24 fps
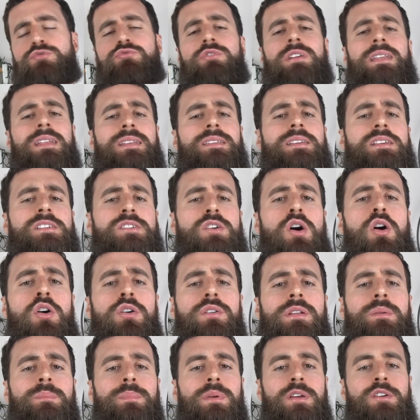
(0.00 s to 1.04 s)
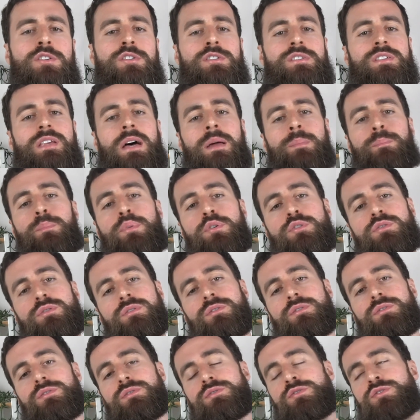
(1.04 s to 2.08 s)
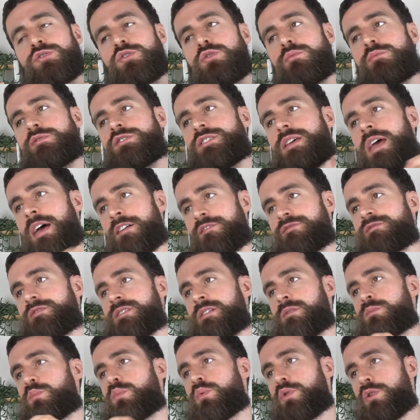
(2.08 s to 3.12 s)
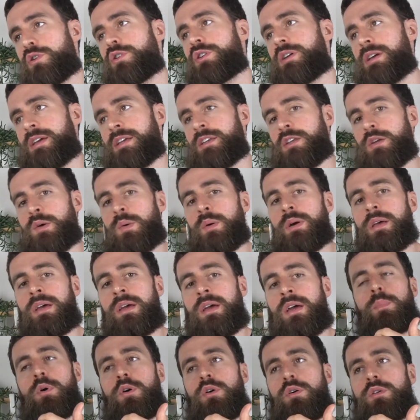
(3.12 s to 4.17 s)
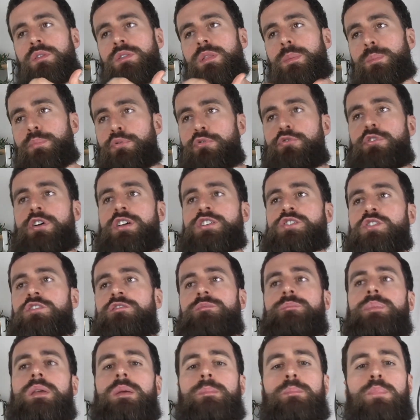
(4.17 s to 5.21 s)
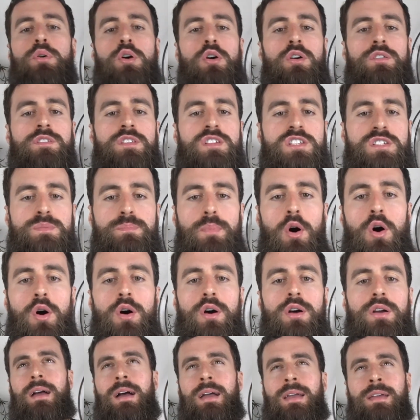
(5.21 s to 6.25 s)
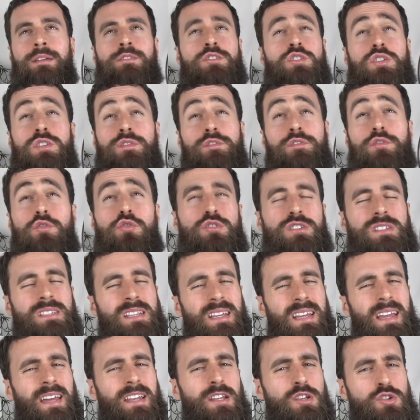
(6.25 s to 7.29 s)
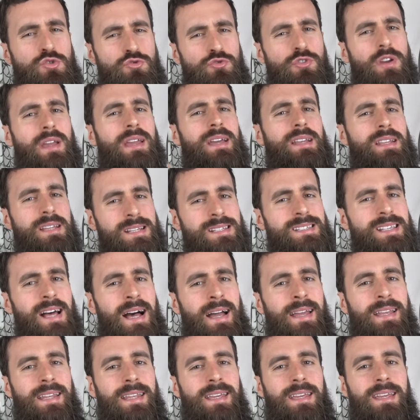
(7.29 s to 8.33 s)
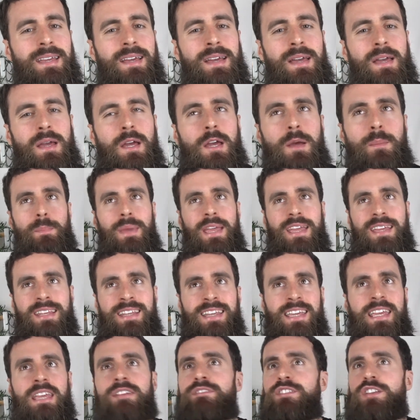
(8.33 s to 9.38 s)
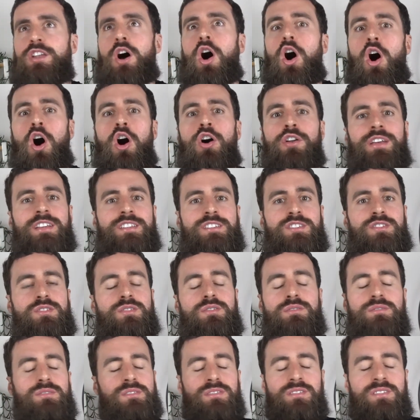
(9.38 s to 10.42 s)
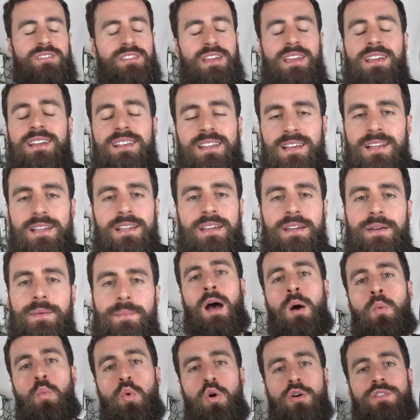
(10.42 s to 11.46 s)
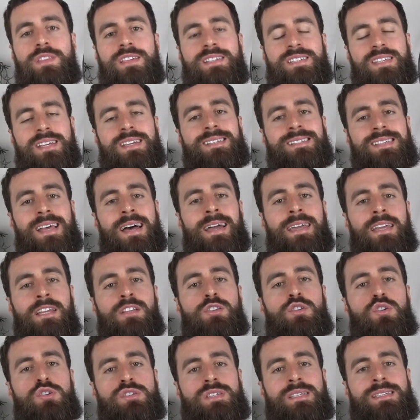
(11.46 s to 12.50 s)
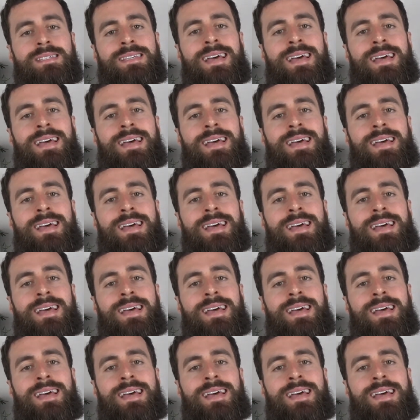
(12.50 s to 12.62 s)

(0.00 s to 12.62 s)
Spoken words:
really disheartening because I put so much effort and work into it, but the pressure of being put on the spot, I just froze, and it kind of triggered anxiety, making it even harder to think clearly. And what this anxiety does is